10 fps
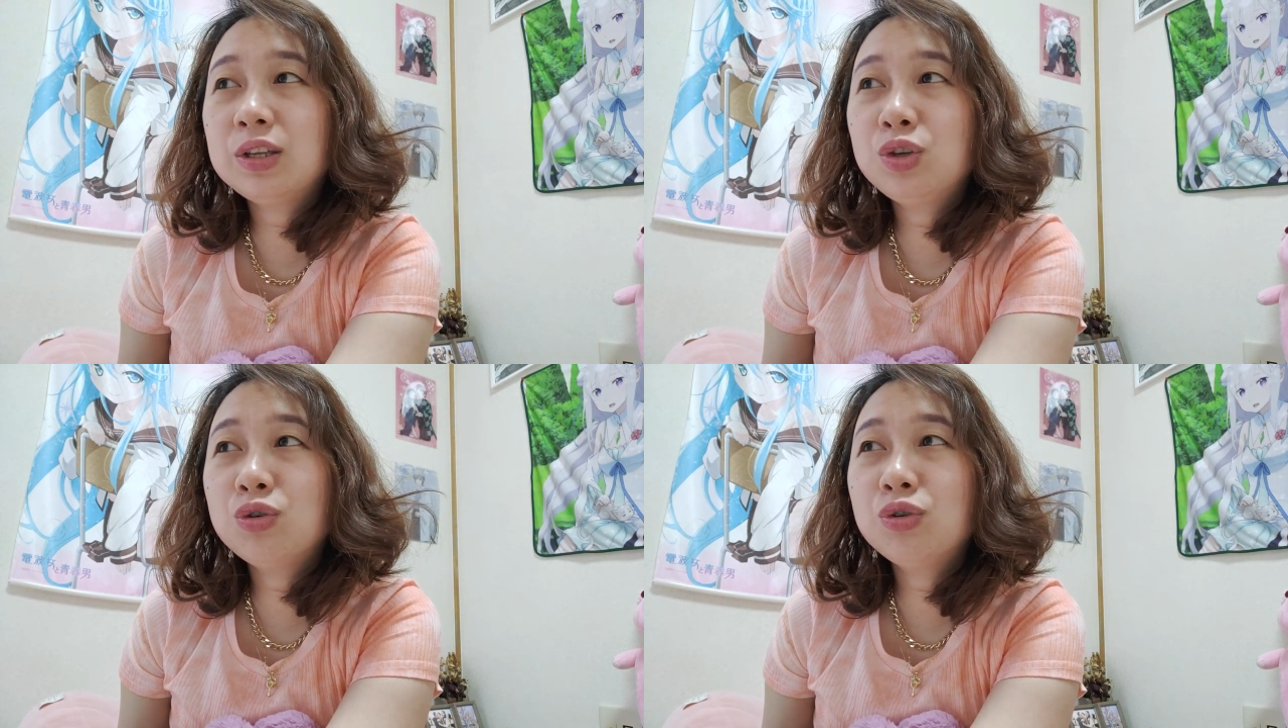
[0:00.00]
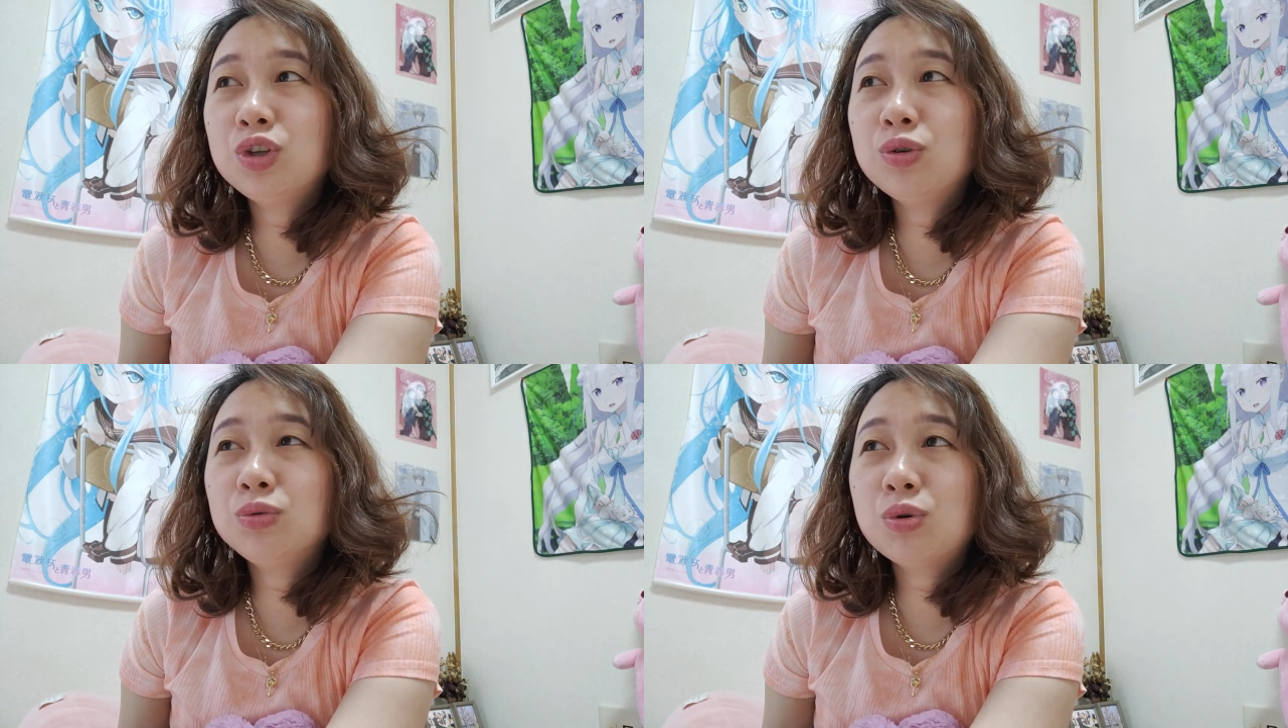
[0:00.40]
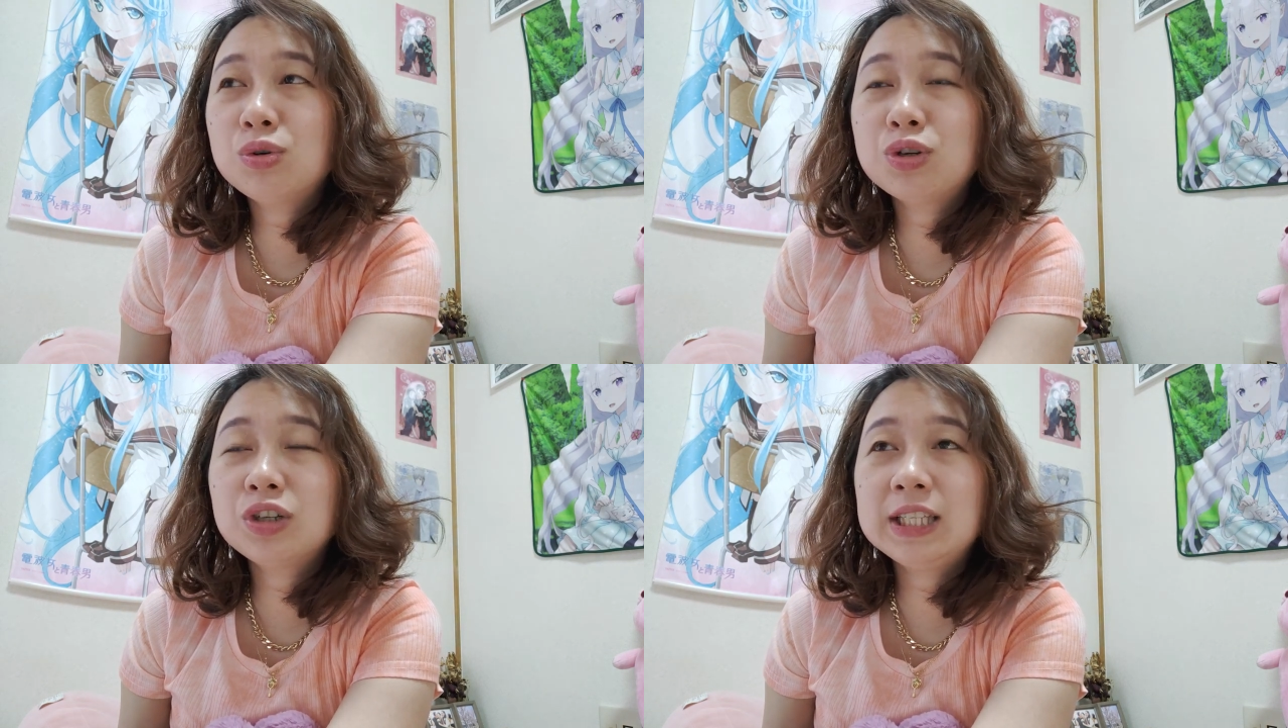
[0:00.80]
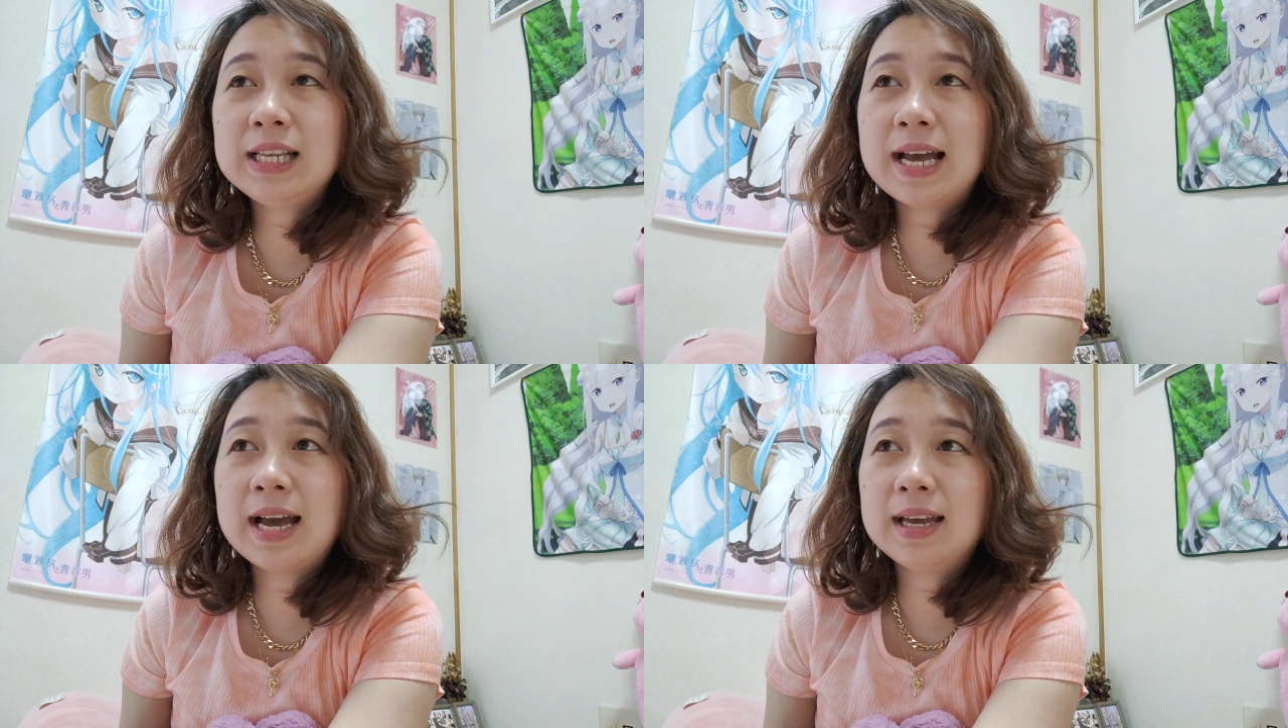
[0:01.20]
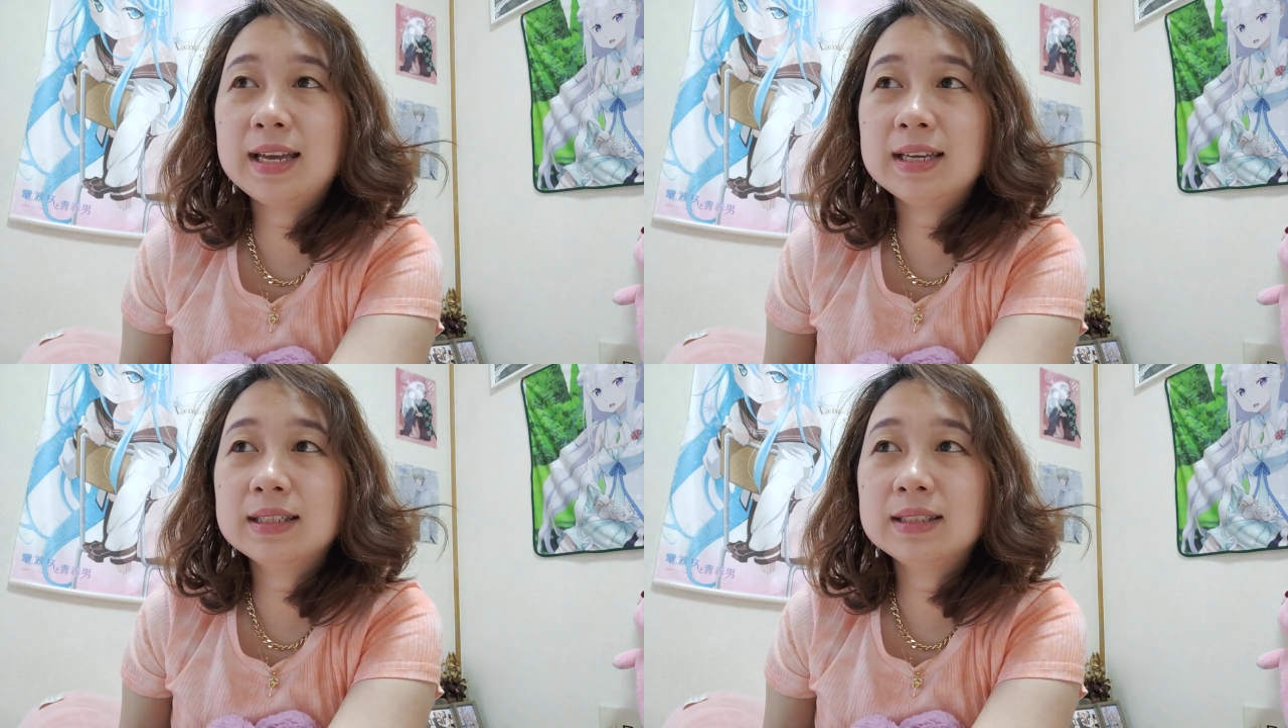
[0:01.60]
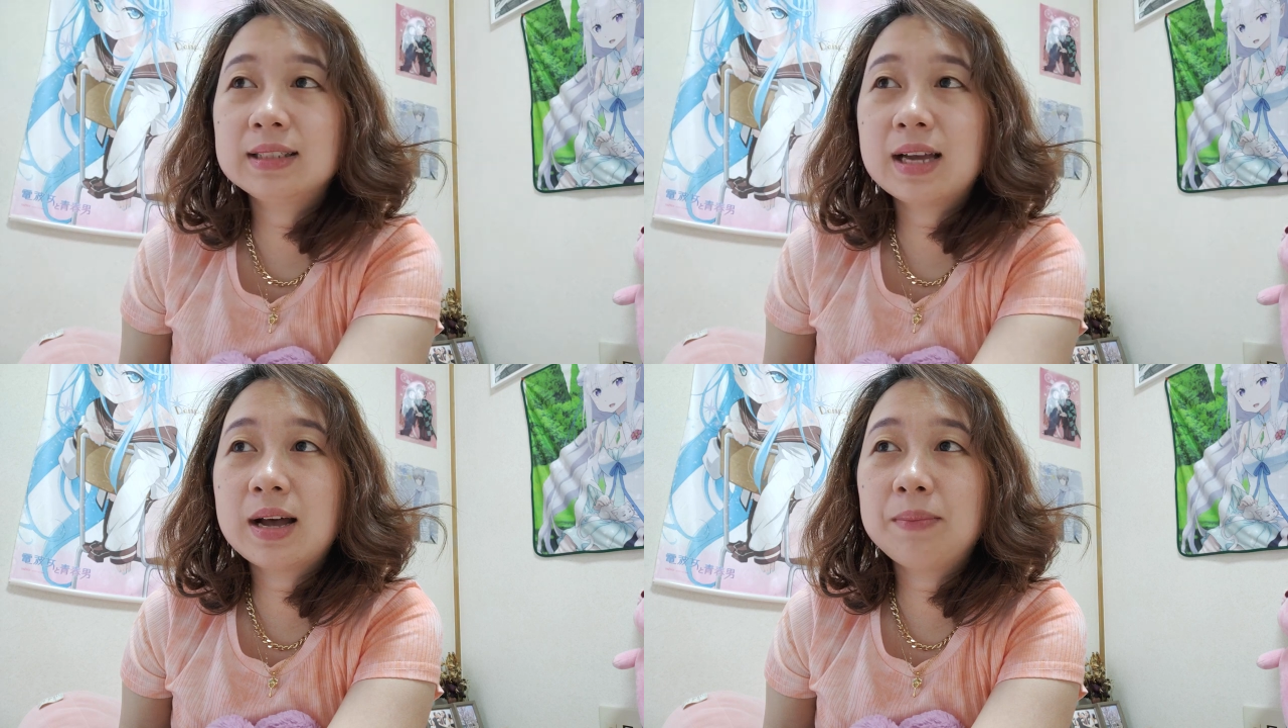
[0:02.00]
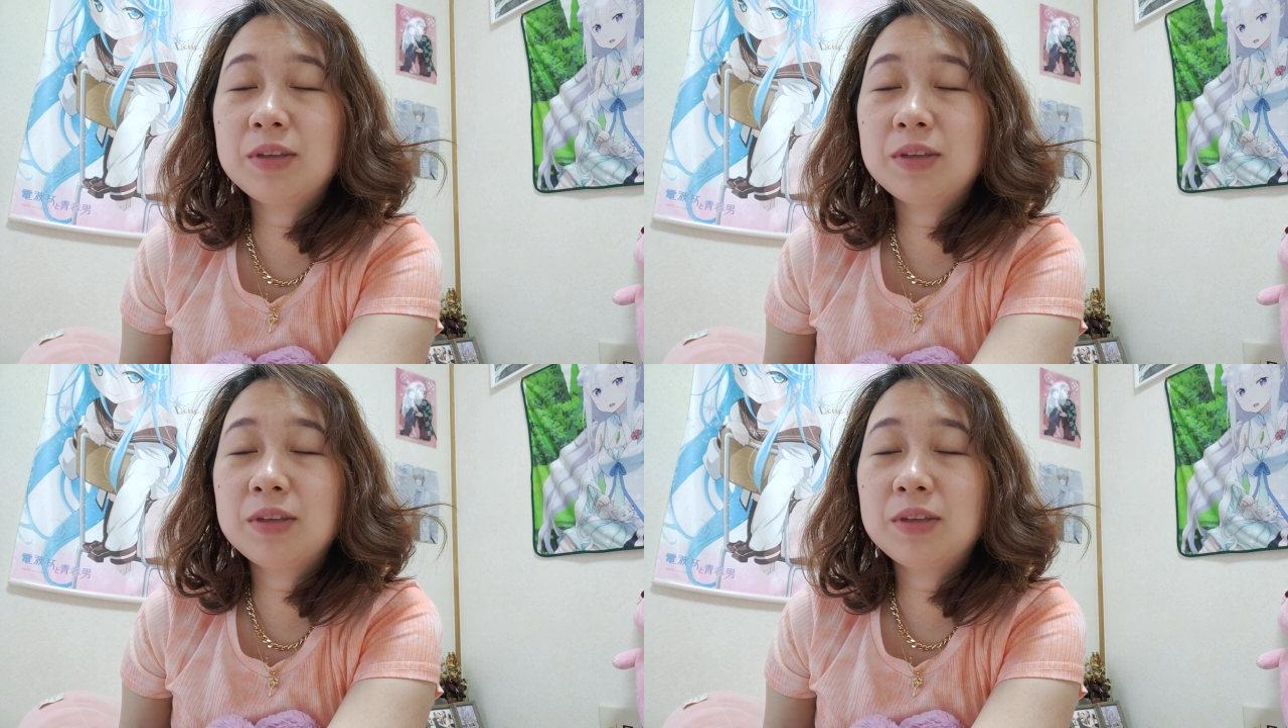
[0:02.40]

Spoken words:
yung notion nila is